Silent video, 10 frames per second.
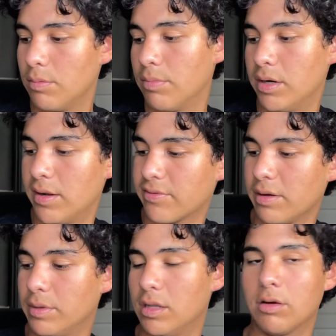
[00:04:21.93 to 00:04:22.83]
But I've
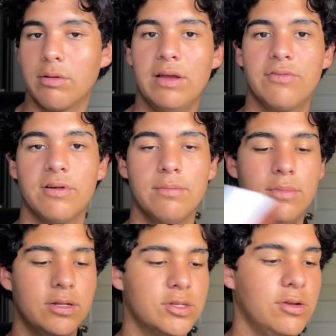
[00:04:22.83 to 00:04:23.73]
come a long way from,
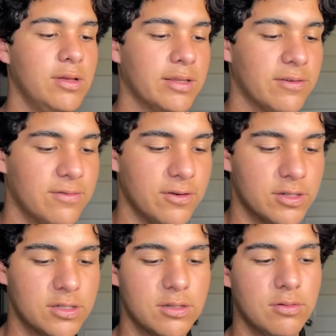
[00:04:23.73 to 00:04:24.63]
I'll show you like the
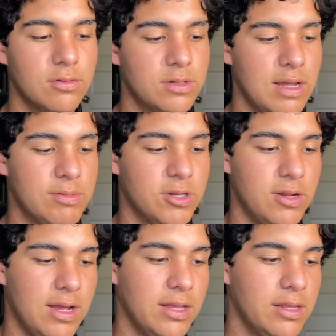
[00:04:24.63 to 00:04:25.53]
first time I started
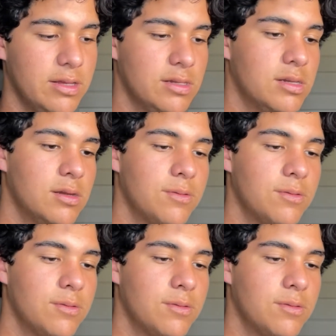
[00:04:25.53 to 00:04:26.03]
highlighting this.